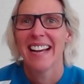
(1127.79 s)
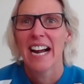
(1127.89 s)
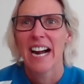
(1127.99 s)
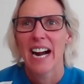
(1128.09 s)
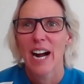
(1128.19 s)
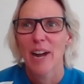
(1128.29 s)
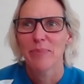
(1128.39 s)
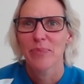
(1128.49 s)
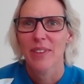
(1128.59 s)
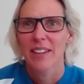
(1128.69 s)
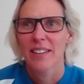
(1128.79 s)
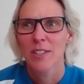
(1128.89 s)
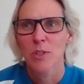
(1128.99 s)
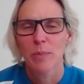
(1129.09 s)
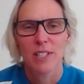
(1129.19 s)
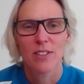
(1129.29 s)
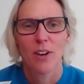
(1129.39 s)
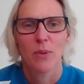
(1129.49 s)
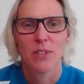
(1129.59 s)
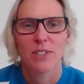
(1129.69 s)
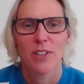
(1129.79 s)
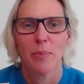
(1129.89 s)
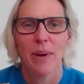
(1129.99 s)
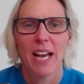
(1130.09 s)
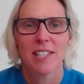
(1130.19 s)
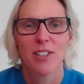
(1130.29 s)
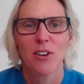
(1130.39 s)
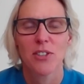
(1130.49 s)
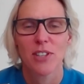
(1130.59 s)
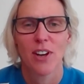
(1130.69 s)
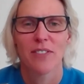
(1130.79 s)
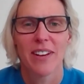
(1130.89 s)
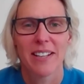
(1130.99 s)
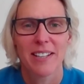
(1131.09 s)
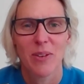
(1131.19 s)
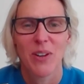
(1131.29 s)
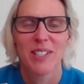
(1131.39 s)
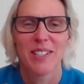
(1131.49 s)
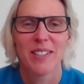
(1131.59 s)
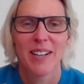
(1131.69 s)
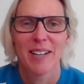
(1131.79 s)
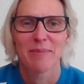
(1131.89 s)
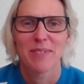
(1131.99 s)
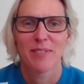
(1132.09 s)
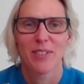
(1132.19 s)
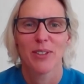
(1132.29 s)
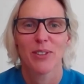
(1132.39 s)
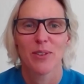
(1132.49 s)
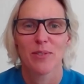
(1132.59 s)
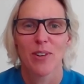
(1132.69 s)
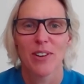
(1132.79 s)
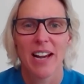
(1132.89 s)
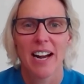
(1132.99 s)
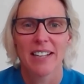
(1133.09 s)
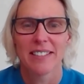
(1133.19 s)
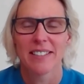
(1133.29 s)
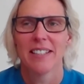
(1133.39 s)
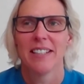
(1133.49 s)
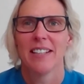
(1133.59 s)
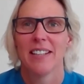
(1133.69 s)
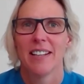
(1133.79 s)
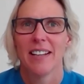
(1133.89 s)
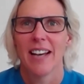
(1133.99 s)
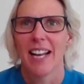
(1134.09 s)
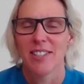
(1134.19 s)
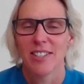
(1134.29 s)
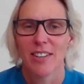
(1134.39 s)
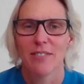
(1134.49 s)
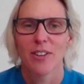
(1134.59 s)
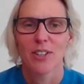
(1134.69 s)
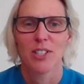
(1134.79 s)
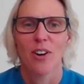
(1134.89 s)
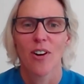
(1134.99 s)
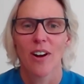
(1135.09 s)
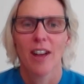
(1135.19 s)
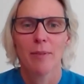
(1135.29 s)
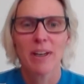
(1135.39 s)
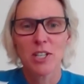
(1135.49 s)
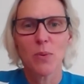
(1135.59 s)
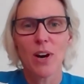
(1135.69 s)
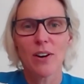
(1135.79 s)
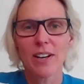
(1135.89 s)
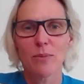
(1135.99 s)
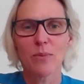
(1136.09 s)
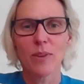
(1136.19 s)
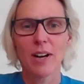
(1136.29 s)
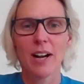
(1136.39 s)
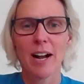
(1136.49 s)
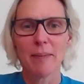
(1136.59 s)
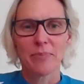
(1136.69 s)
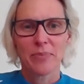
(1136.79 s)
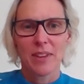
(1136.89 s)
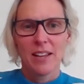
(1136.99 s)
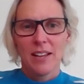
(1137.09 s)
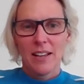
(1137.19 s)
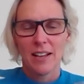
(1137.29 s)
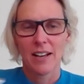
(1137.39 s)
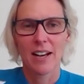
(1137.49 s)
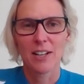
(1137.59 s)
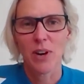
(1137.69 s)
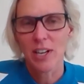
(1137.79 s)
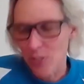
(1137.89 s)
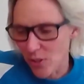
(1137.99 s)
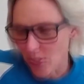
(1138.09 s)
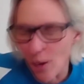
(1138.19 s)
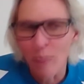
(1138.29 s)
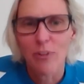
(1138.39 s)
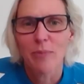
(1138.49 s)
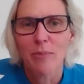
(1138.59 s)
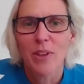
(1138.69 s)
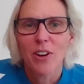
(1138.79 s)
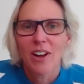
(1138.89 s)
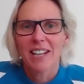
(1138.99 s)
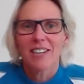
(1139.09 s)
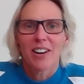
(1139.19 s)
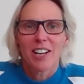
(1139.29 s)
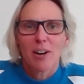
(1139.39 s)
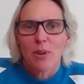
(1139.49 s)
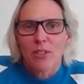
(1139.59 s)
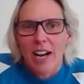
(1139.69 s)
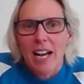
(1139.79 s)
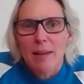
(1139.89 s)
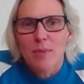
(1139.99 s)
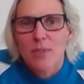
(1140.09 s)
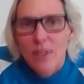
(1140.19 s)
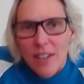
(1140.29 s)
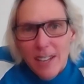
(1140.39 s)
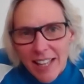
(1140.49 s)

The swimming side wasn't so bad. Socially, I found it quite difficult. I was very young and as you said, very shy. I'm actually wearing a tracksuit top from the 1990 Commonwealth Games at the